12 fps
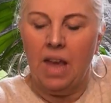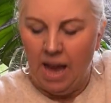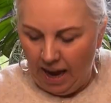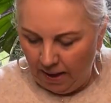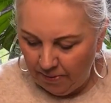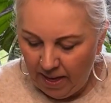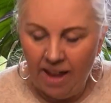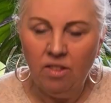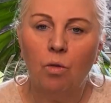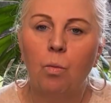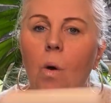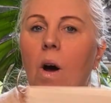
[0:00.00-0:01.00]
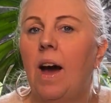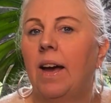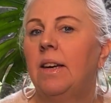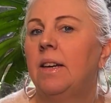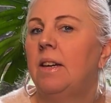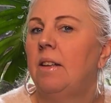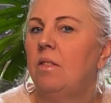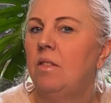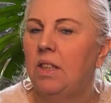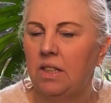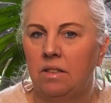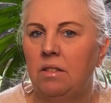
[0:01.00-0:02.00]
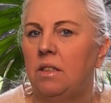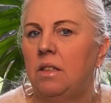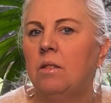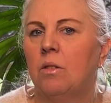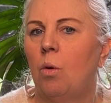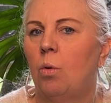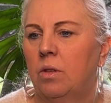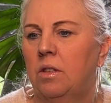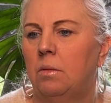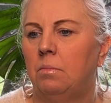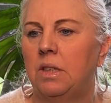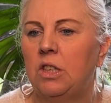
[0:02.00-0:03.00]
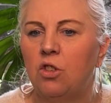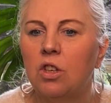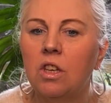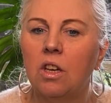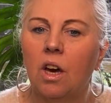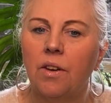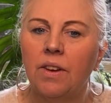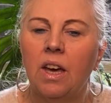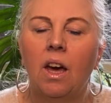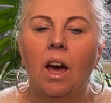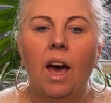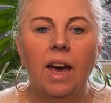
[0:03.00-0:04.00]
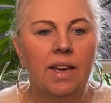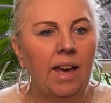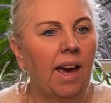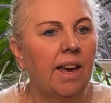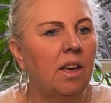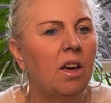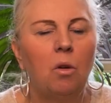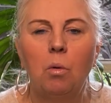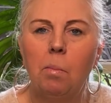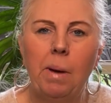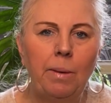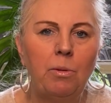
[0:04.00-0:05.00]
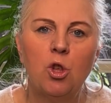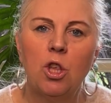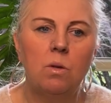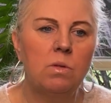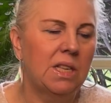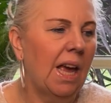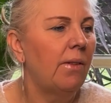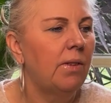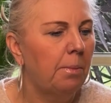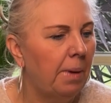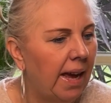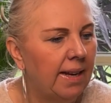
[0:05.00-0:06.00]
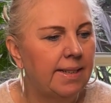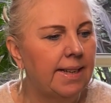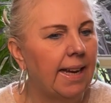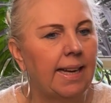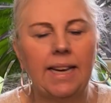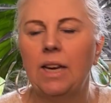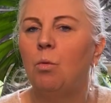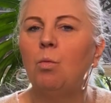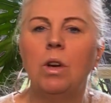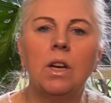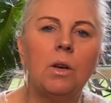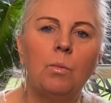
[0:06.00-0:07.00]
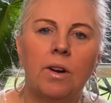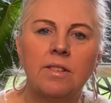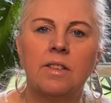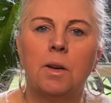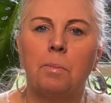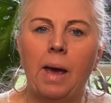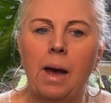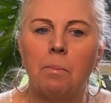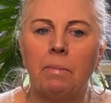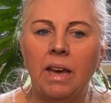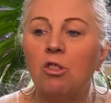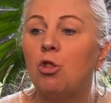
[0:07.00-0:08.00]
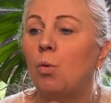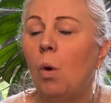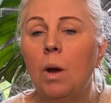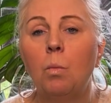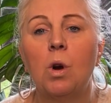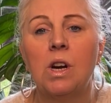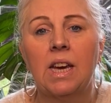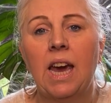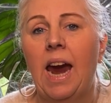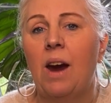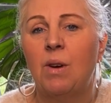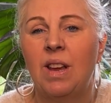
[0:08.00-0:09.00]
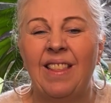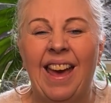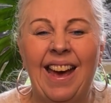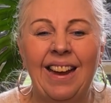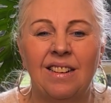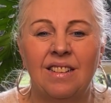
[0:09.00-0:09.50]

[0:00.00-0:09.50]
And that's why this is awesome, because you can go, okay, well, maybe she was having a bad day. It really wasn't about me. Do I want to carry that?